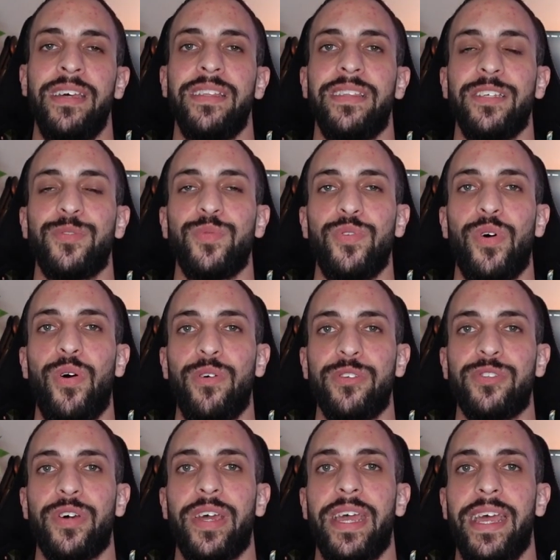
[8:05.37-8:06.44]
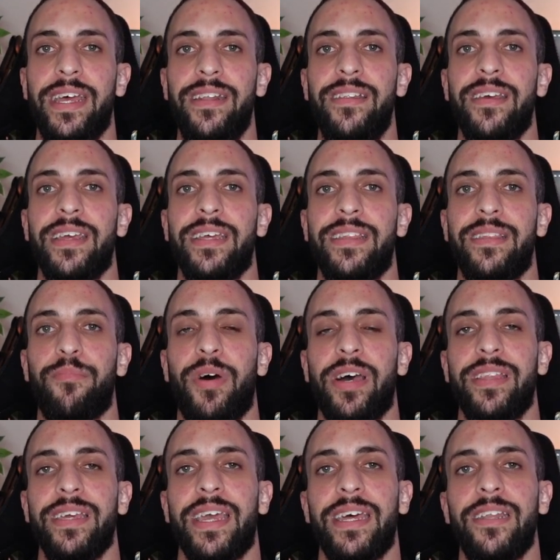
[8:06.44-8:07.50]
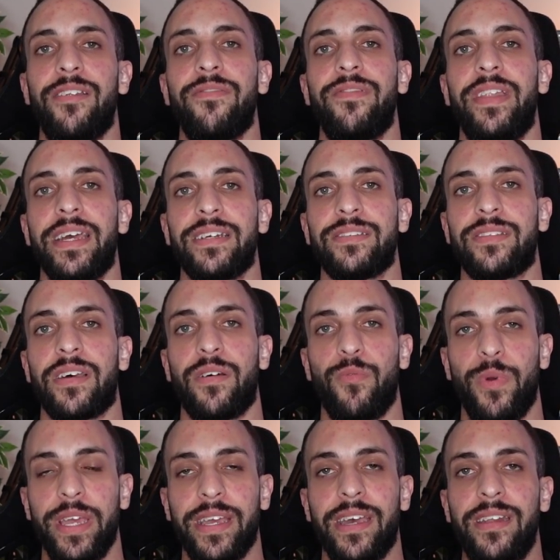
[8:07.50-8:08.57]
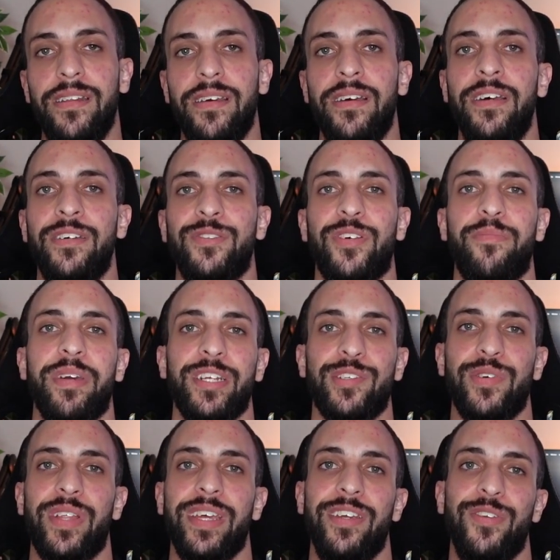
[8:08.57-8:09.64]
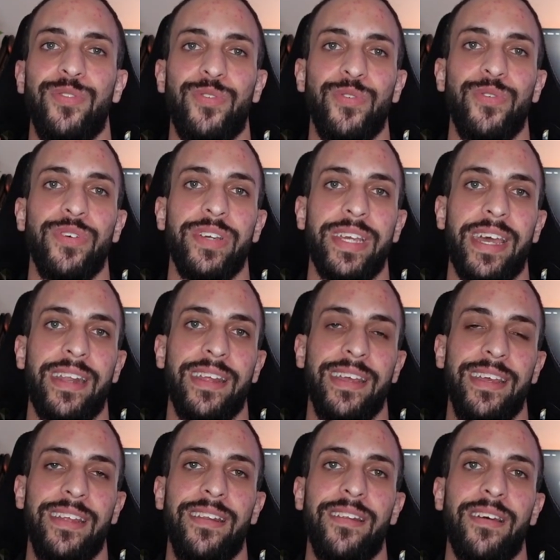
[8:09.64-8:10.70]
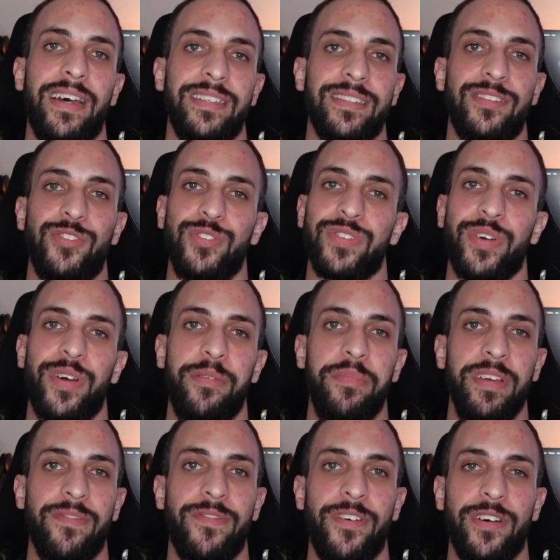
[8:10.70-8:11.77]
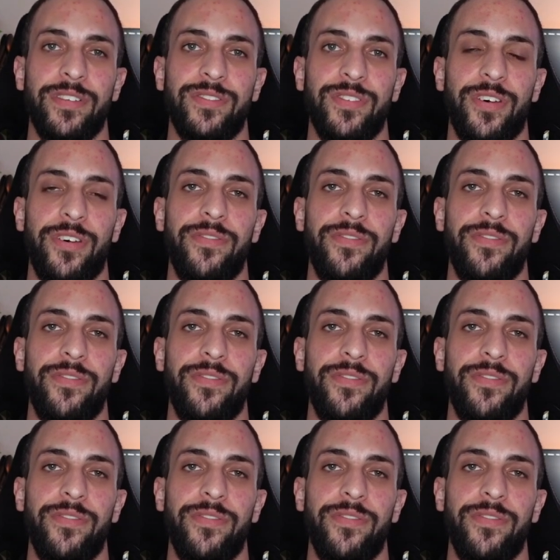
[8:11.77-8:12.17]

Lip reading: This will also end by the end of next weekend. So make sure that you do get in, as it's just going to be first